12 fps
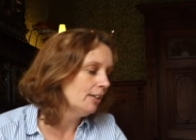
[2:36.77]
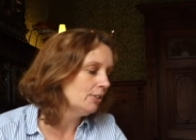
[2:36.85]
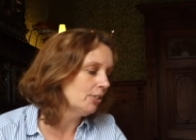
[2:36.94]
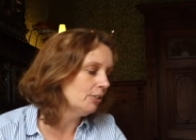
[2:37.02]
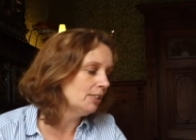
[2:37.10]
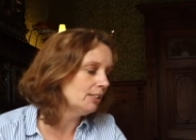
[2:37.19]

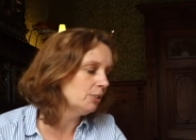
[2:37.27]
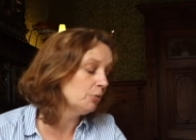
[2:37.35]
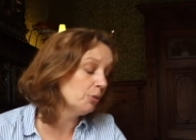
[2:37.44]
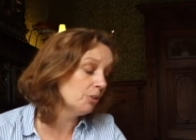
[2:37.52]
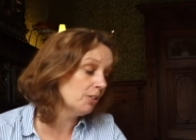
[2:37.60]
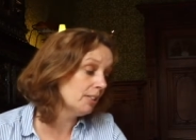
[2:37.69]
So that's the
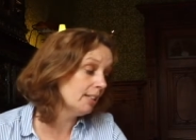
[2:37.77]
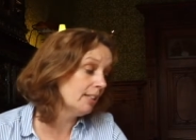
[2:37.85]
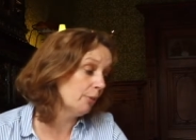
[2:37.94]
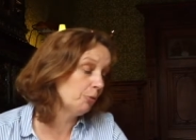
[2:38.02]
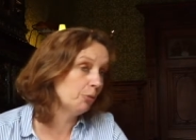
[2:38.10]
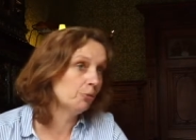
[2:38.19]
first thing you
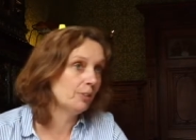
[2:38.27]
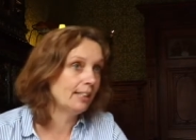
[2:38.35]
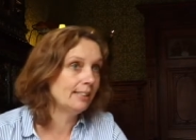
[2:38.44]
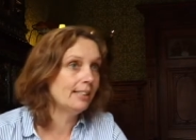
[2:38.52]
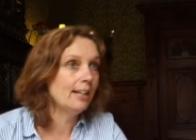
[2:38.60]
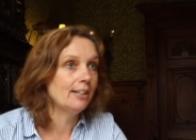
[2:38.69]
have to
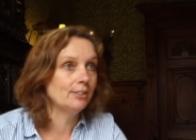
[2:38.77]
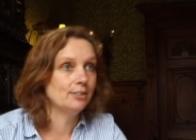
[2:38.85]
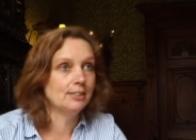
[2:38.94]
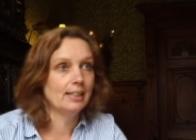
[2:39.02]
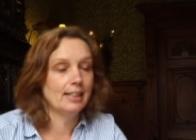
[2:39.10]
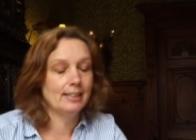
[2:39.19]
find
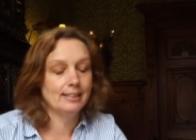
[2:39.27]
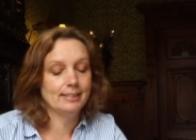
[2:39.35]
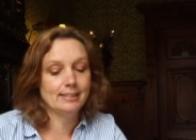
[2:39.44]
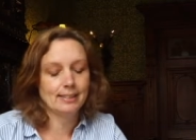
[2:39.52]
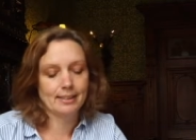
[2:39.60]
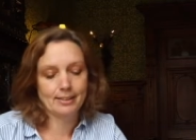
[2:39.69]
out.
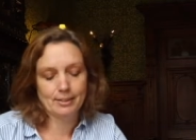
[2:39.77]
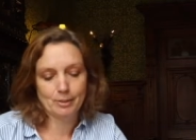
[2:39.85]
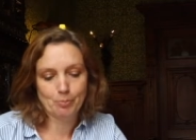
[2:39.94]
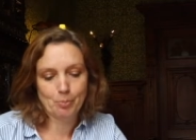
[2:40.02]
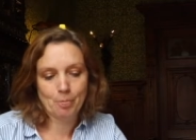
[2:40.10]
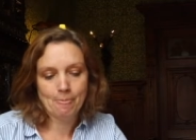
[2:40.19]
And
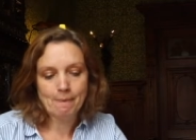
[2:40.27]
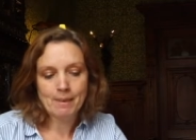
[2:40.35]
um,